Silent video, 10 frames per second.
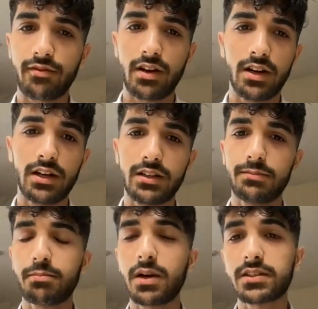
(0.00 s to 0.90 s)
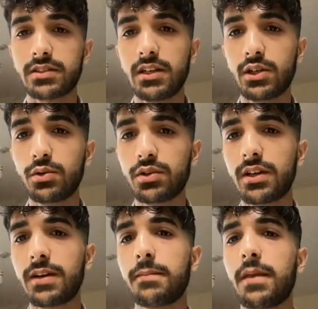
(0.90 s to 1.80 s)
a personal
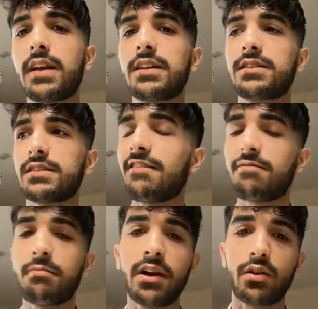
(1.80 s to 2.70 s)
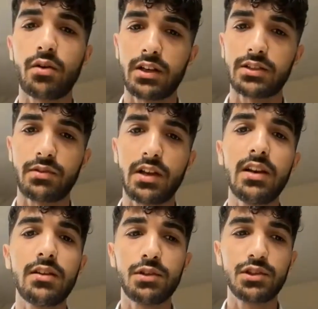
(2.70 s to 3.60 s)
tutor and self-mentor as well,
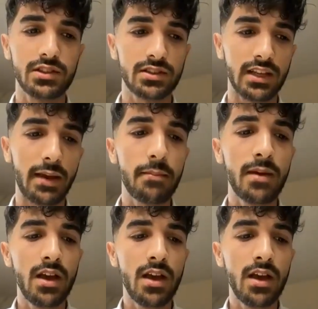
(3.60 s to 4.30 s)
which is Sam.